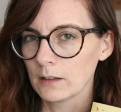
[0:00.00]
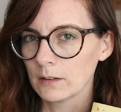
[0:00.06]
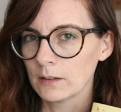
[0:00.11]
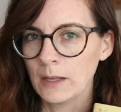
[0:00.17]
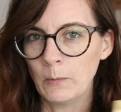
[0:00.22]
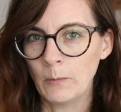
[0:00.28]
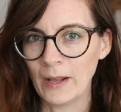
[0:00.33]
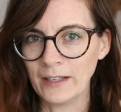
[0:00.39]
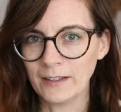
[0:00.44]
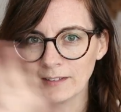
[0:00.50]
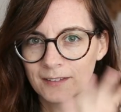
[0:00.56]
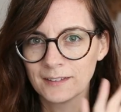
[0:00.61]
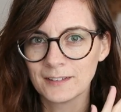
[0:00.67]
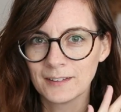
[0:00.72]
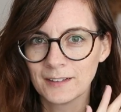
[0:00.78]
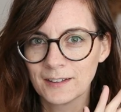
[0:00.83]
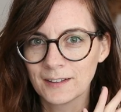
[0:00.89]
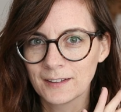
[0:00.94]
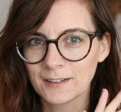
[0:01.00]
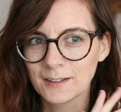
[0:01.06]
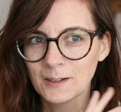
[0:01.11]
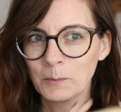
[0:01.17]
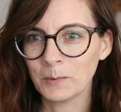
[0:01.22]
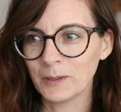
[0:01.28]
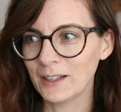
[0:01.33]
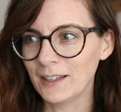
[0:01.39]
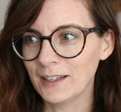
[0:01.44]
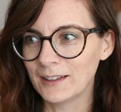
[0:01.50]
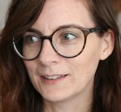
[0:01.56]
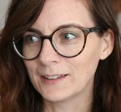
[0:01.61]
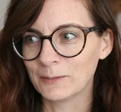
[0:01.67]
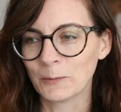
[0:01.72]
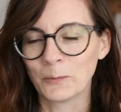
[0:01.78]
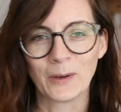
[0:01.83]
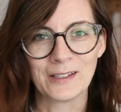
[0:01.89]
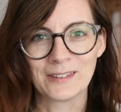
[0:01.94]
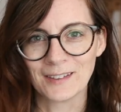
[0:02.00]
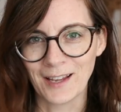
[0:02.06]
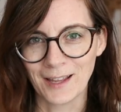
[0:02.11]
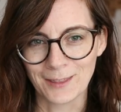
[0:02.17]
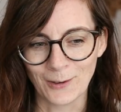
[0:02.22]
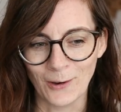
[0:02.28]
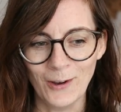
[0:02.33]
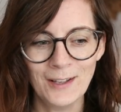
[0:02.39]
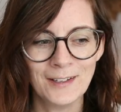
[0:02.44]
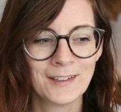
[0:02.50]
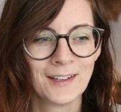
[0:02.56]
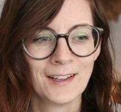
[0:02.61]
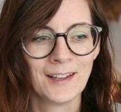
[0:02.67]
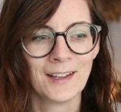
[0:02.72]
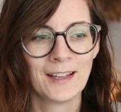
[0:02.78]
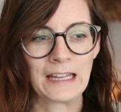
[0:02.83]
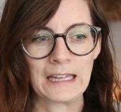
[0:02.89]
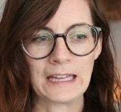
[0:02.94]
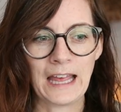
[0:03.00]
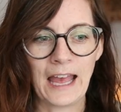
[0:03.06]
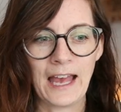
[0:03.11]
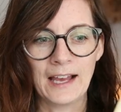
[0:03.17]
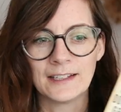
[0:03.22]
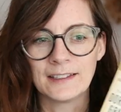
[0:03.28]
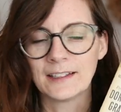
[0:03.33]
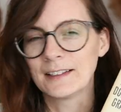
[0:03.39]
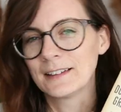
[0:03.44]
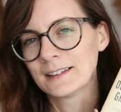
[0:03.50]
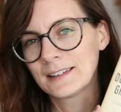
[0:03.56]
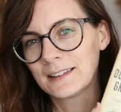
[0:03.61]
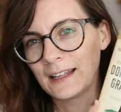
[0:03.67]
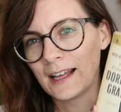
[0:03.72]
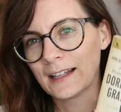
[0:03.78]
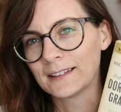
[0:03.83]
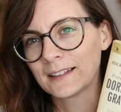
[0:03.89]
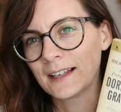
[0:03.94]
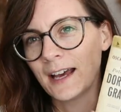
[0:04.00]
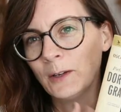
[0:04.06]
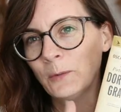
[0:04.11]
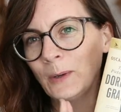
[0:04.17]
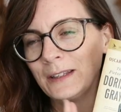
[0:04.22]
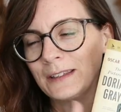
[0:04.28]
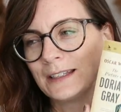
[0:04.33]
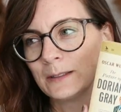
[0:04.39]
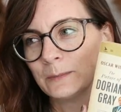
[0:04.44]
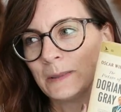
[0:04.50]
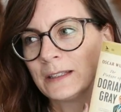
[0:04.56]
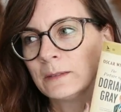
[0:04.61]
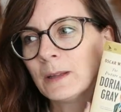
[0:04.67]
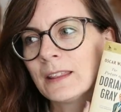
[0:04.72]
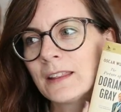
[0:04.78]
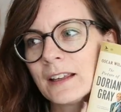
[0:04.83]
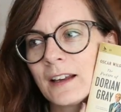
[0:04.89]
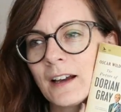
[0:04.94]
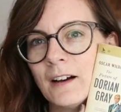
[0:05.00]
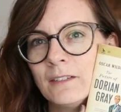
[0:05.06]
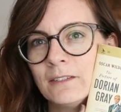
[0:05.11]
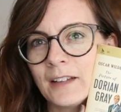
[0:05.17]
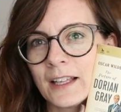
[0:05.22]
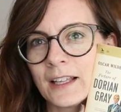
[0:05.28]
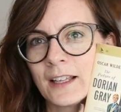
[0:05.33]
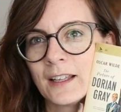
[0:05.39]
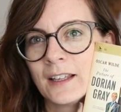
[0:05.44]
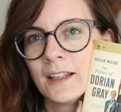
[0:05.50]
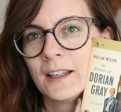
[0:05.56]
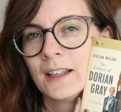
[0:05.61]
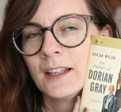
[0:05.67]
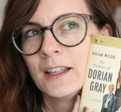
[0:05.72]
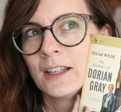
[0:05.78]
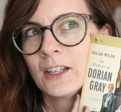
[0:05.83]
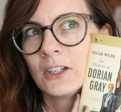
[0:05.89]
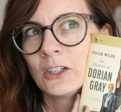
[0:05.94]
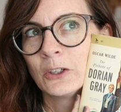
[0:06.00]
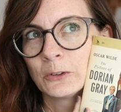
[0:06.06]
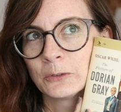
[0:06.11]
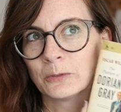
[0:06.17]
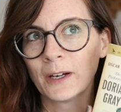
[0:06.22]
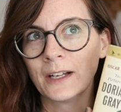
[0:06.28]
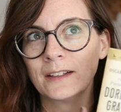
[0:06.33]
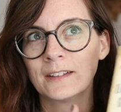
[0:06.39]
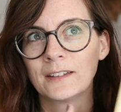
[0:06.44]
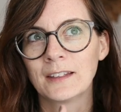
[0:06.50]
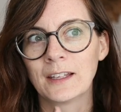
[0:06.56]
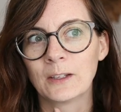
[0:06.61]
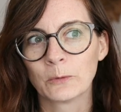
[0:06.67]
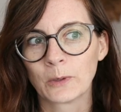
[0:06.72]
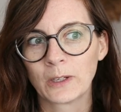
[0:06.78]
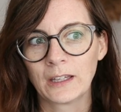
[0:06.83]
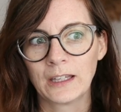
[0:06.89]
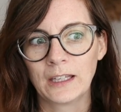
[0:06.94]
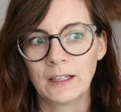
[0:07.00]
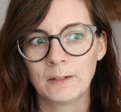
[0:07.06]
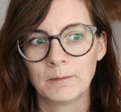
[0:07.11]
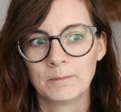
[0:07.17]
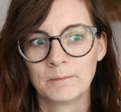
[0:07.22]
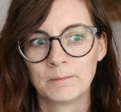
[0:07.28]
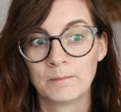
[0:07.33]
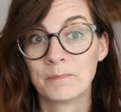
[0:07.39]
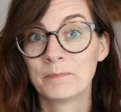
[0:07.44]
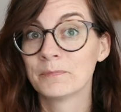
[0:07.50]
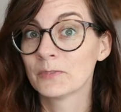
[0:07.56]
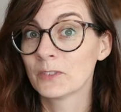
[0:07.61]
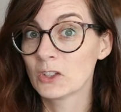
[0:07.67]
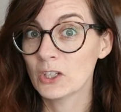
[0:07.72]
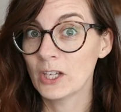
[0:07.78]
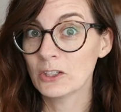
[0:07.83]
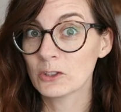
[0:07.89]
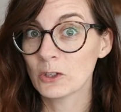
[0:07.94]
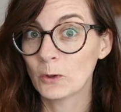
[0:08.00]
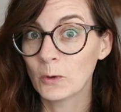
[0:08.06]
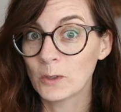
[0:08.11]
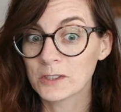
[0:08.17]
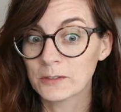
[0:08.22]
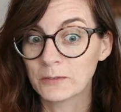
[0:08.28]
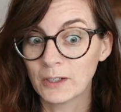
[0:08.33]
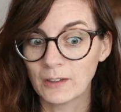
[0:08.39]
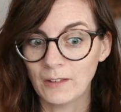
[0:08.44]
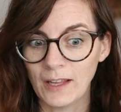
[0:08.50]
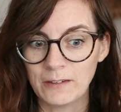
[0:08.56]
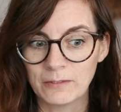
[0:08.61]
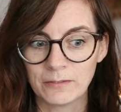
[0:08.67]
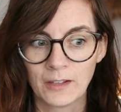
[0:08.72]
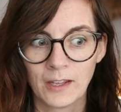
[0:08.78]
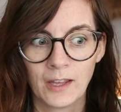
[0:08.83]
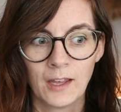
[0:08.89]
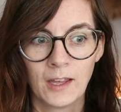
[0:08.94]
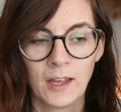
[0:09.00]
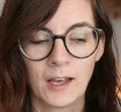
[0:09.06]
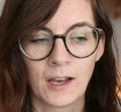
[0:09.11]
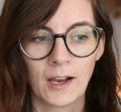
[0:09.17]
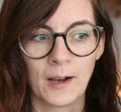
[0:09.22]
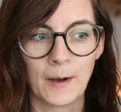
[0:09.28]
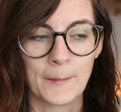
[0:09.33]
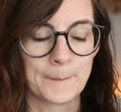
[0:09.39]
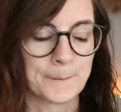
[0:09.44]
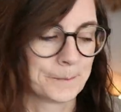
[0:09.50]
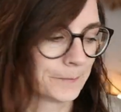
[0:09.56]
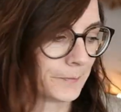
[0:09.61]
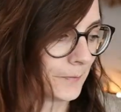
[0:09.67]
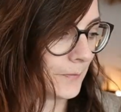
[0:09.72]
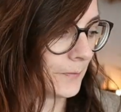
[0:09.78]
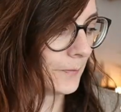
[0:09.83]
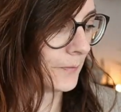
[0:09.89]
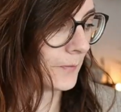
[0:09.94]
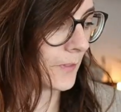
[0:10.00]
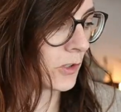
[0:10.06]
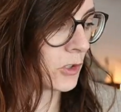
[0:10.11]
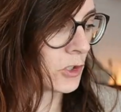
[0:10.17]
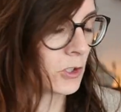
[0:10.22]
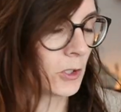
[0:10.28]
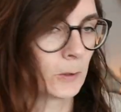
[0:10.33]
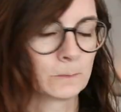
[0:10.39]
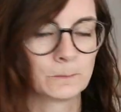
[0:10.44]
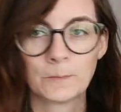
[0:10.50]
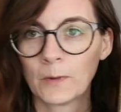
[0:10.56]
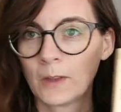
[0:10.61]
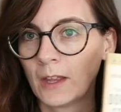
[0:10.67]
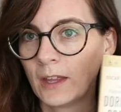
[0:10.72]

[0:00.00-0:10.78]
they went completely different ways than I thought. And that's kind of what this makes me think of. Like, your friends can really change the course of your life. So